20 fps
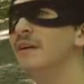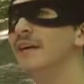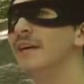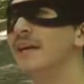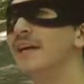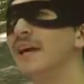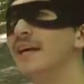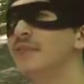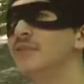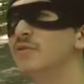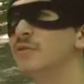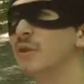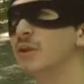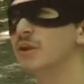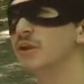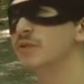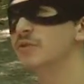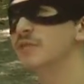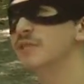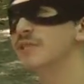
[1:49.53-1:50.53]
It ends
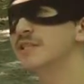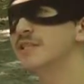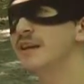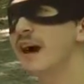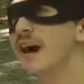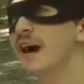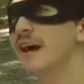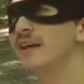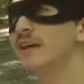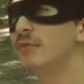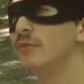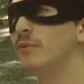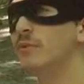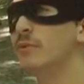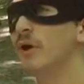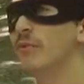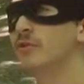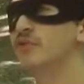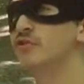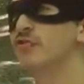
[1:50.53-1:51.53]
when you decide and we
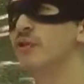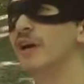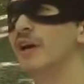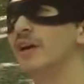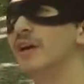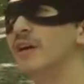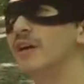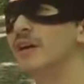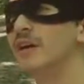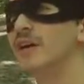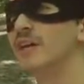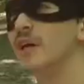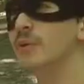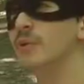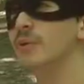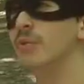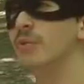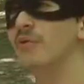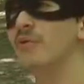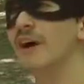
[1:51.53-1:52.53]
both drink, and
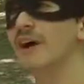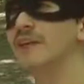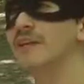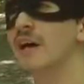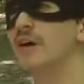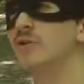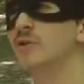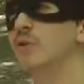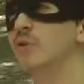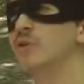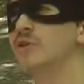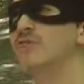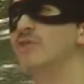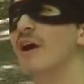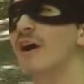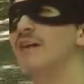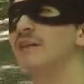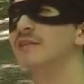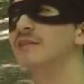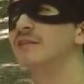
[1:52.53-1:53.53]
we will find out who is
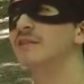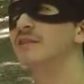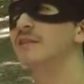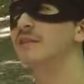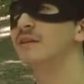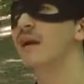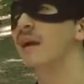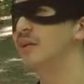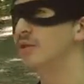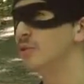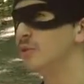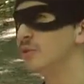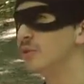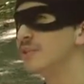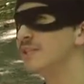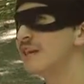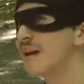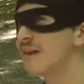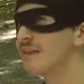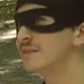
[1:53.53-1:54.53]
right and who
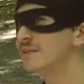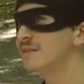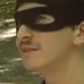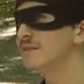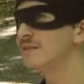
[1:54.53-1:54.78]
is dead.